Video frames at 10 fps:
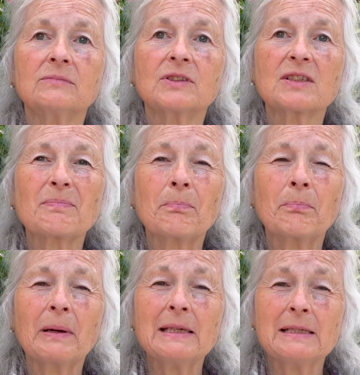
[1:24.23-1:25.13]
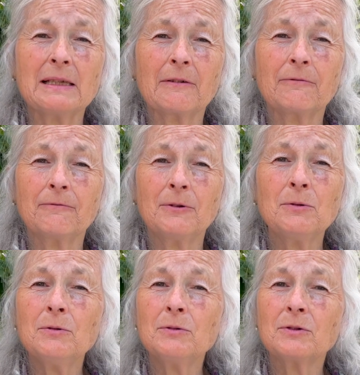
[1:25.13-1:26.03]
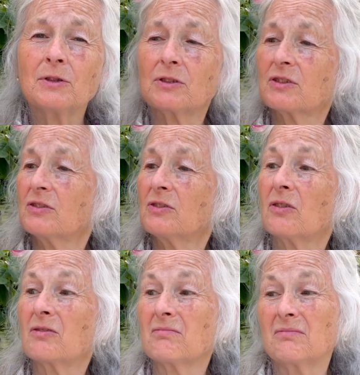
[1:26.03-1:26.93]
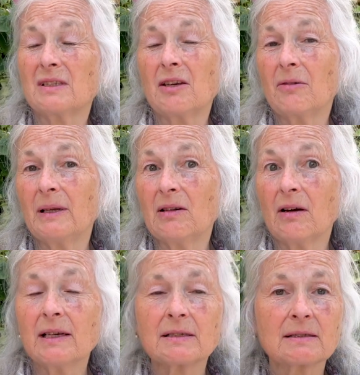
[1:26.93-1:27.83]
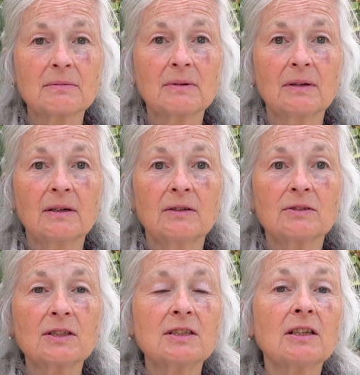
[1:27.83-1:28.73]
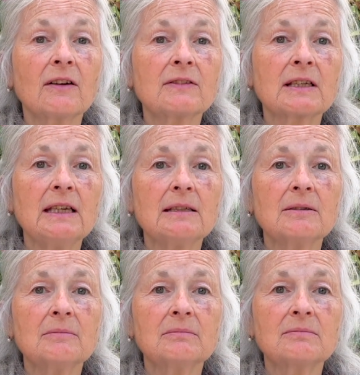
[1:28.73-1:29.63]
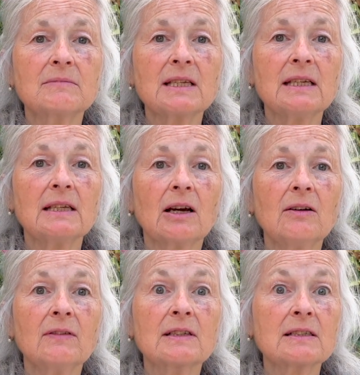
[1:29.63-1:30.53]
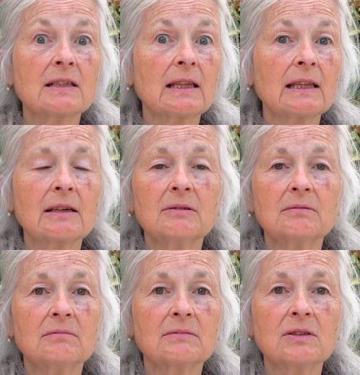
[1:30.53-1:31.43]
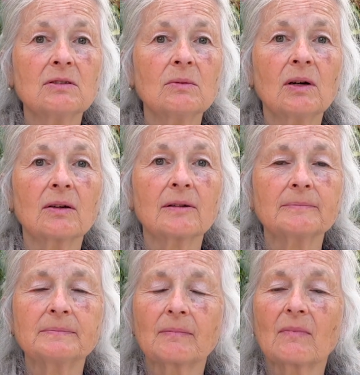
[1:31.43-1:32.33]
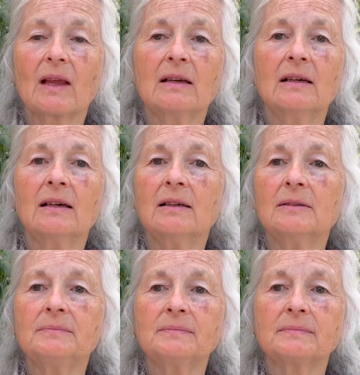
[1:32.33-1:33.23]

just basic food that's not terribly nice just enough to keep them ticking over so that they can do the work. Um,